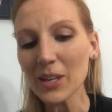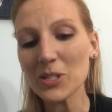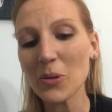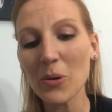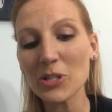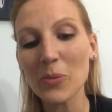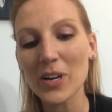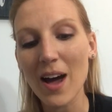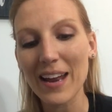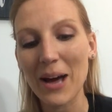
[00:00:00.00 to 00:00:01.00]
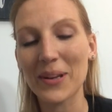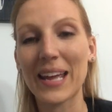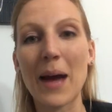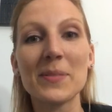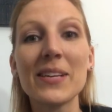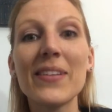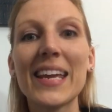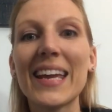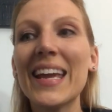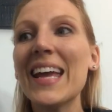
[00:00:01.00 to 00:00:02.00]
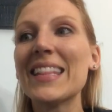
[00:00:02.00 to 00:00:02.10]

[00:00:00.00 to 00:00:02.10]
So those who were not held in captivity,